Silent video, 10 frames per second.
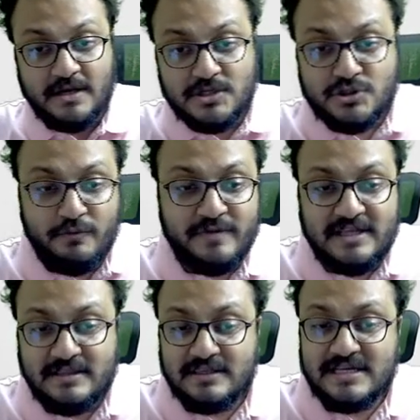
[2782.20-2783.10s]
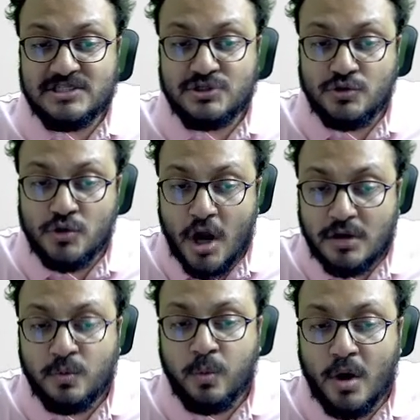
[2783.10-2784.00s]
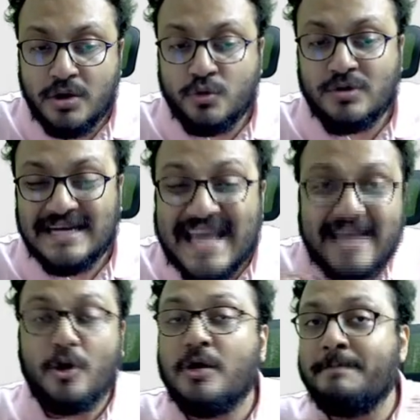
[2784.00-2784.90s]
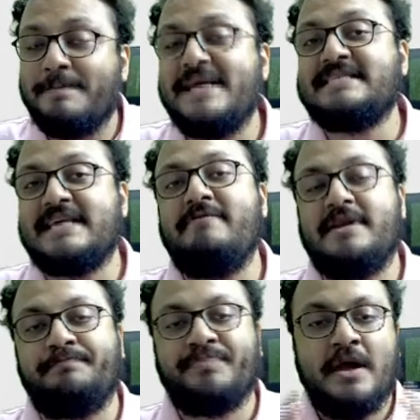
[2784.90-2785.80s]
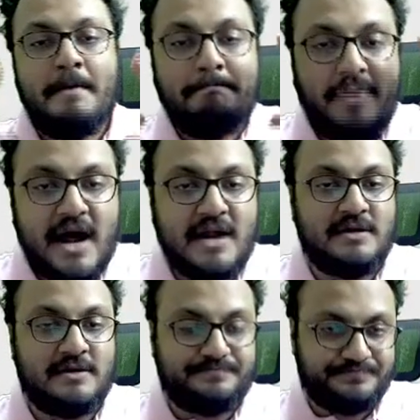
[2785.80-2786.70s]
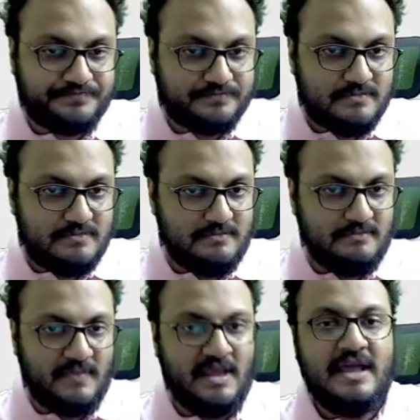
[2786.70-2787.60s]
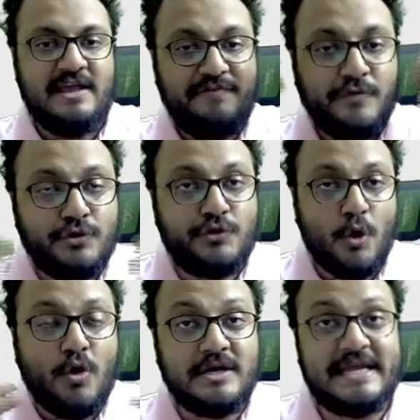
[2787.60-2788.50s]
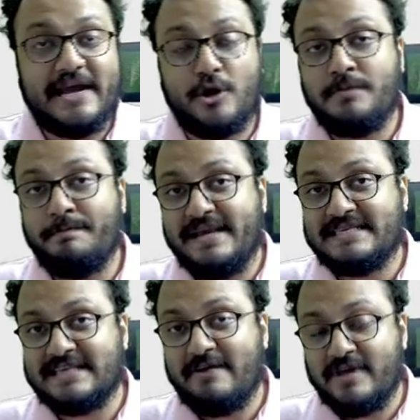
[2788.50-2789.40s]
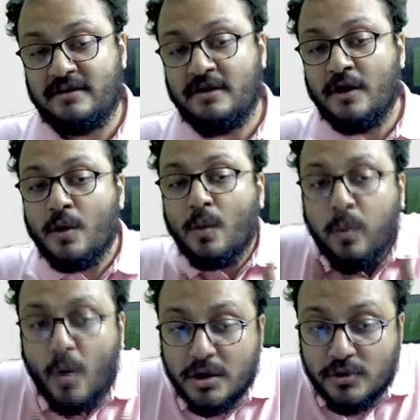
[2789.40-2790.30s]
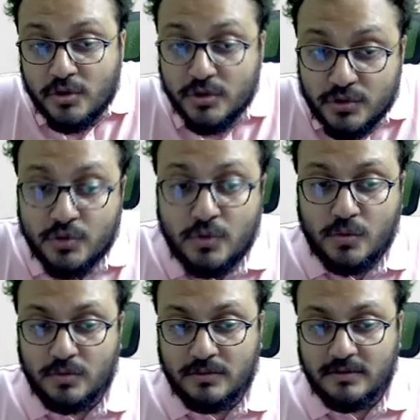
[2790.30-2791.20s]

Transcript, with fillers: so Vidit, does not want to take on b7. But if you don't take on b7, what do you do?